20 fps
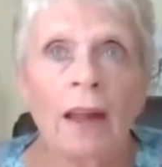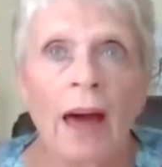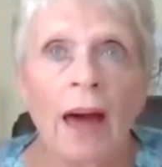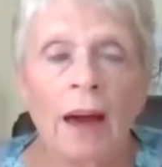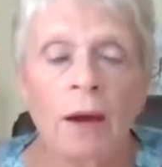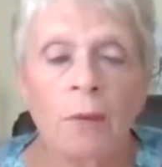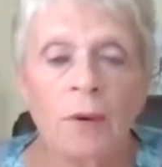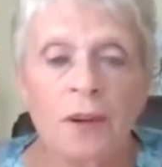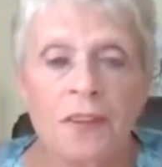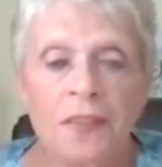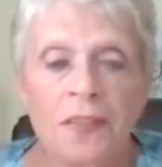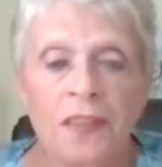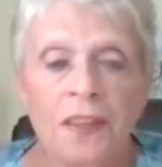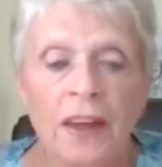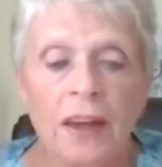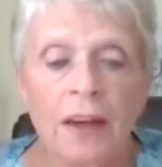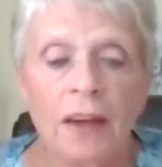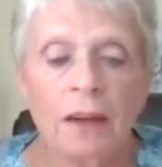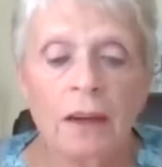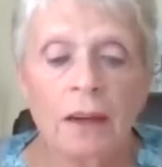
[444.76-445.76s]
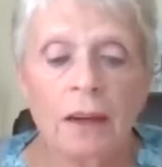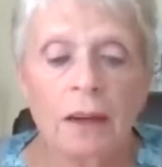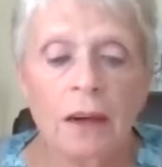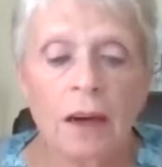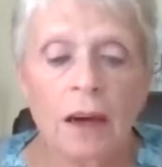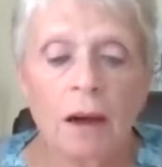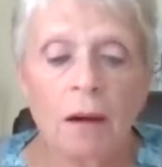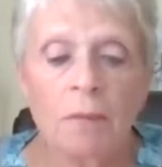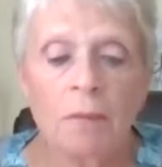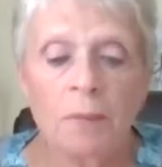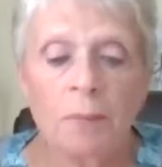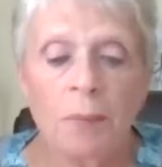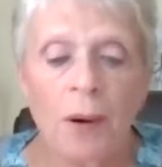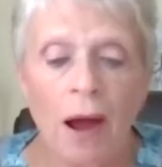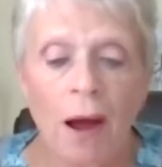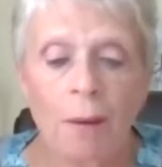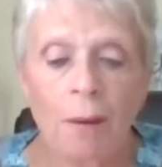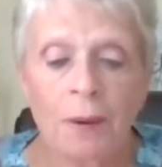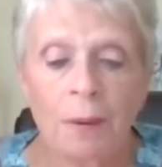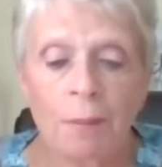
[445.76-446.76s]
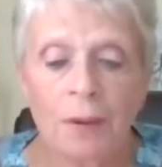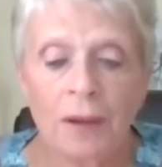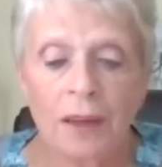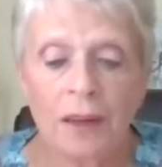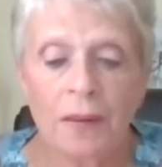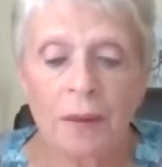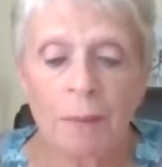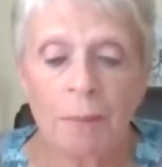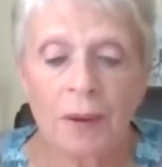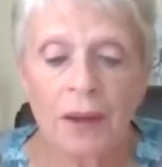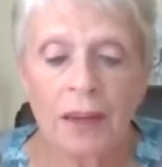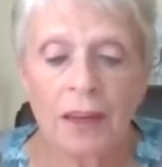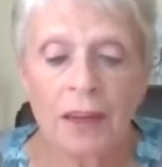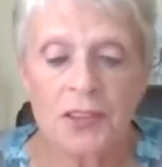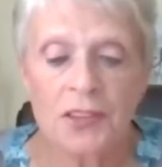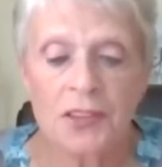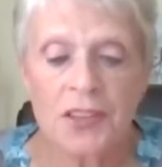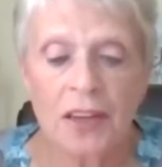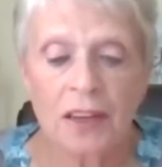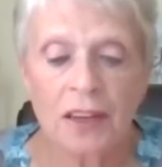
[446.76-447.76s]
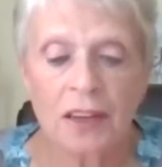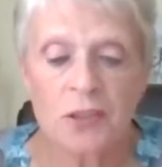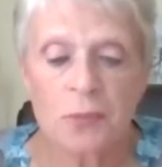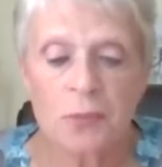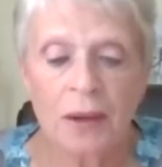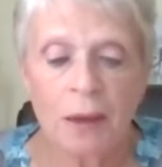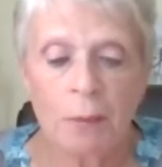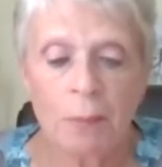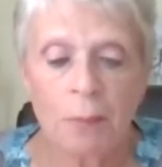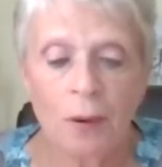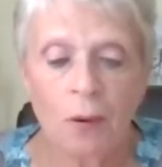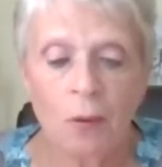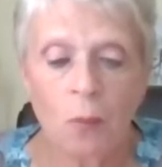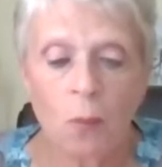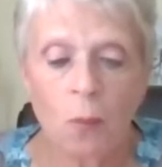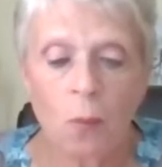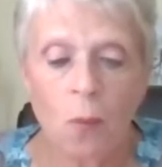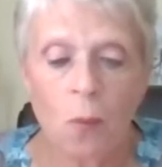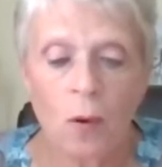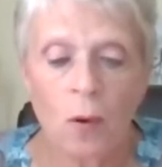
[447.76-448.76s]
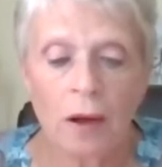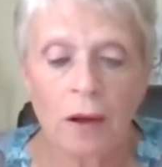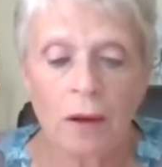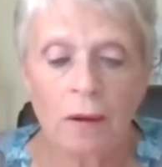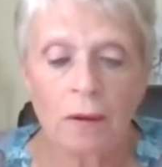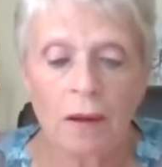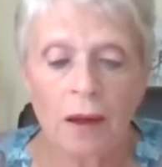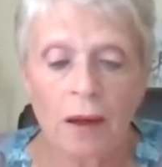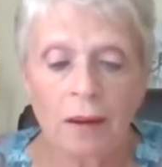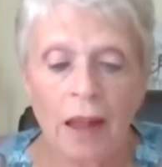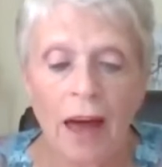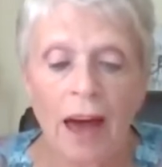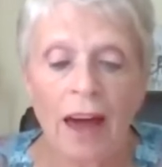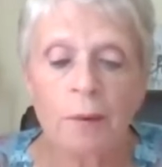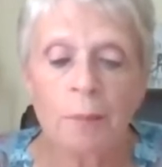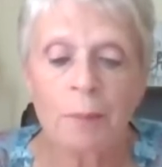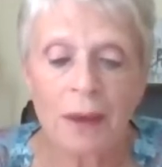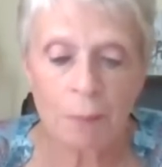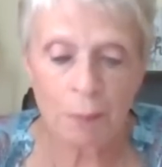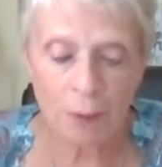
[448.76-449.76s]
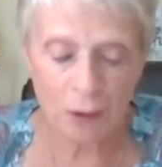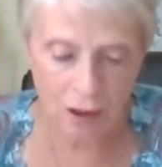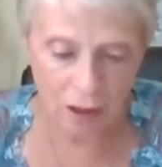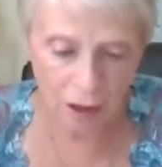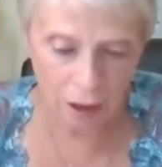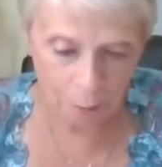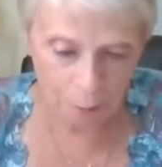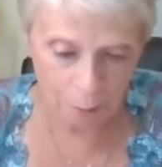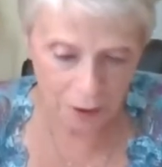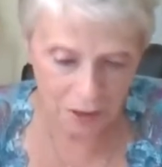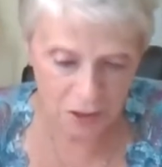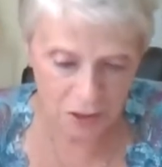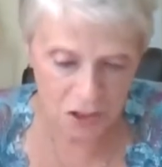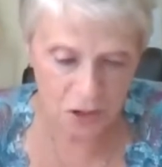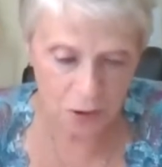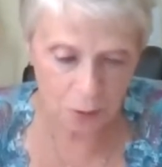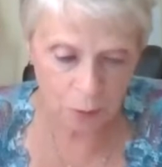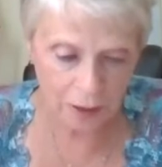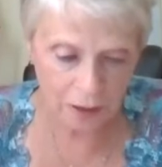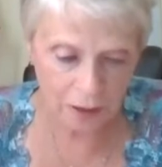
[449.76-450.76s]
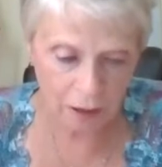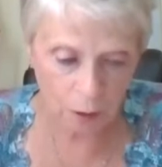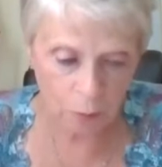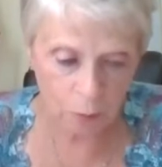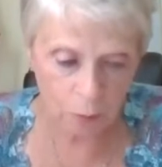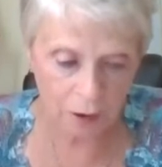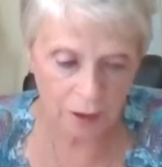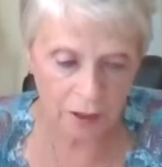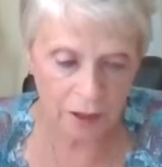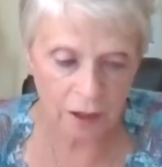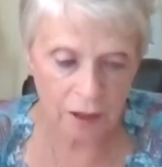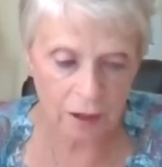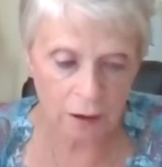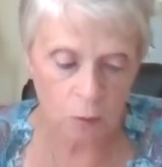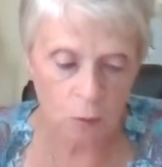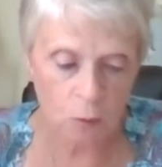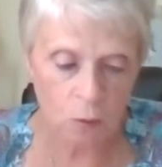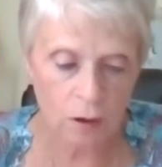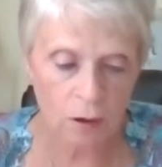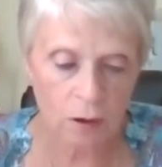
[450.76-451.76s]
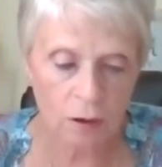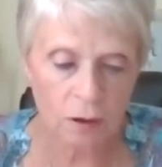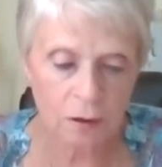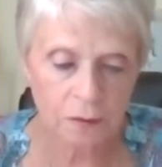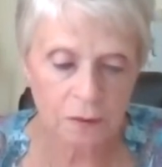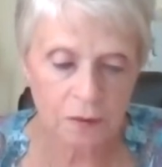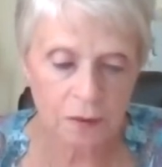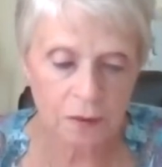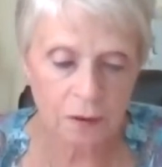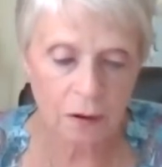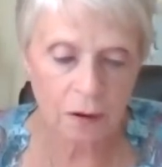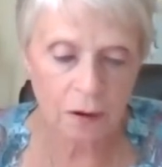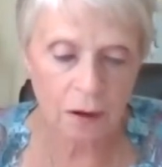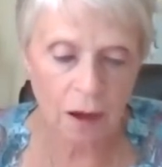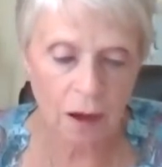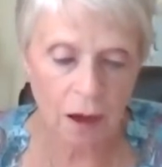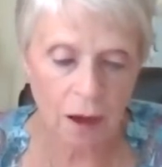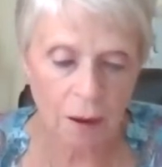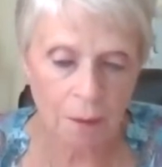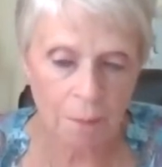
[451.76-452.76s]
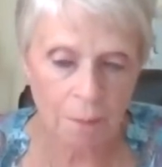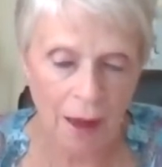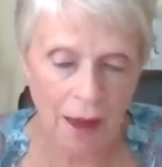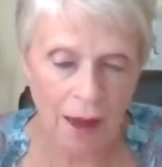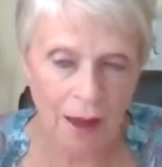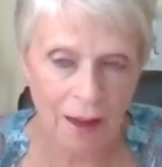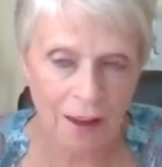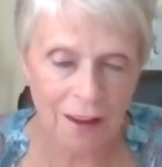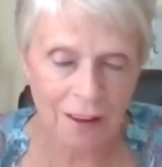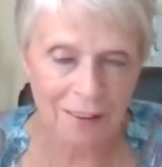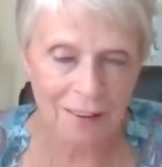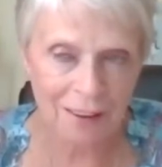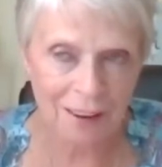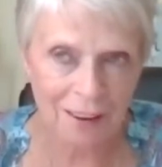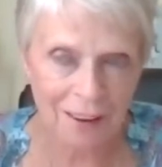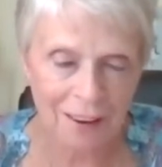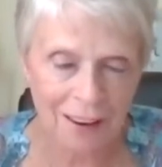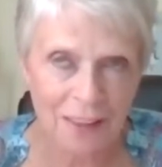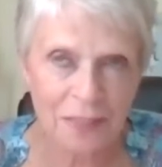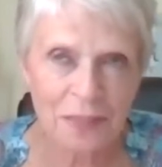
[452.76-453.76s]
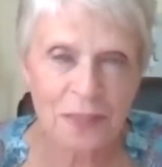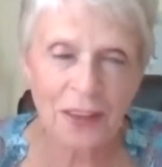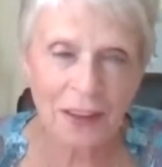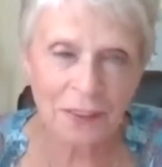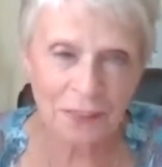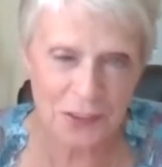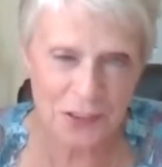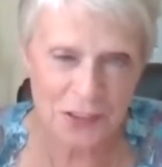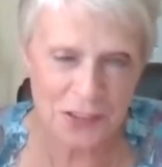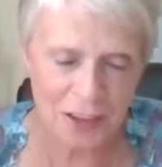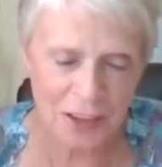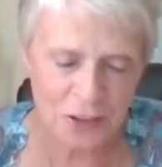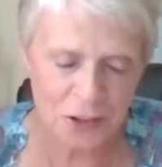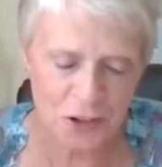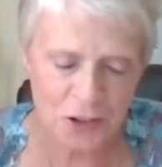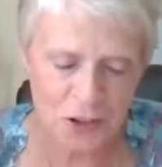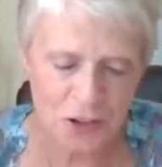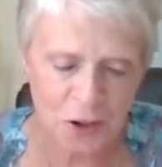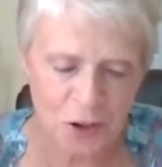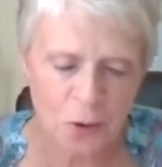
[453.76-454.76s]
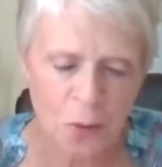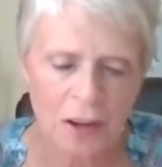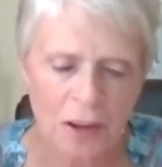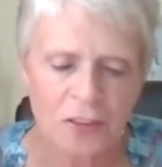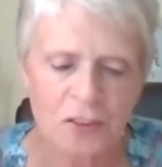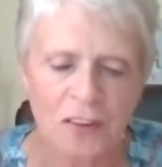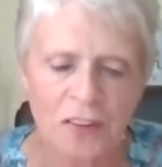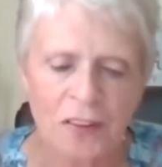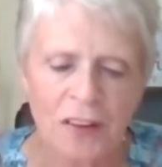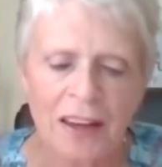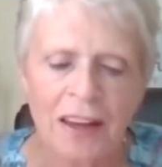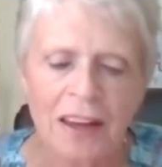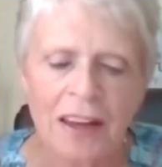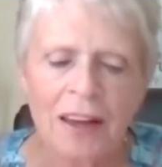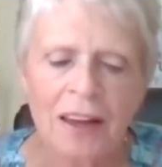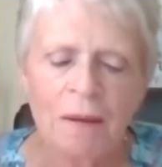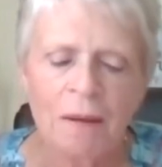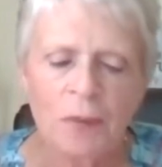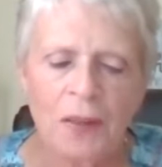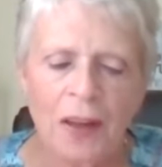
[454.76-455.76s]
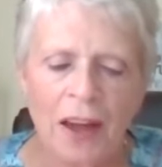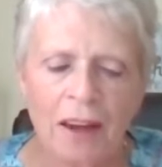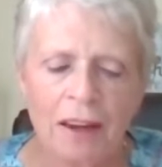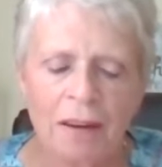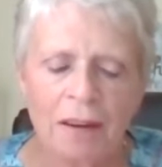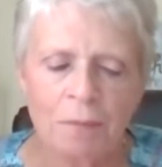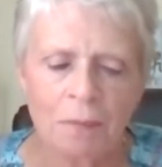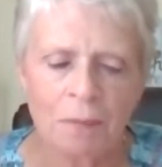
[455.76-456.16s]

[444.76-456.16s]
I would think probably the biggest thing is a lot of people come into a networking world. I think this answers your question. They